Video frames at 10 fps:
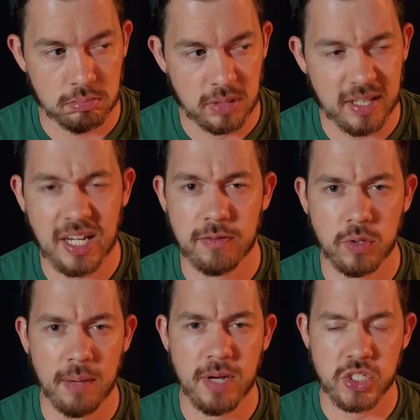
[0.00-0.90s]
I think
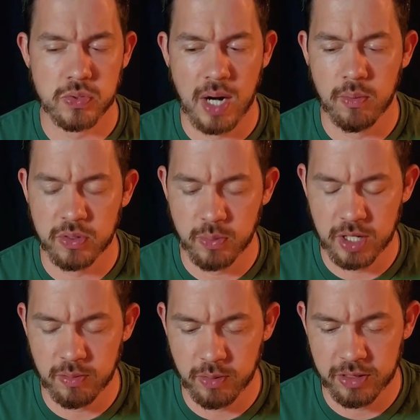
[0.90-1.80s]
I messed around
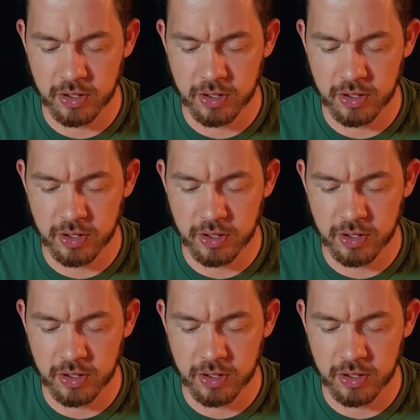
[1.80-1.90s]
with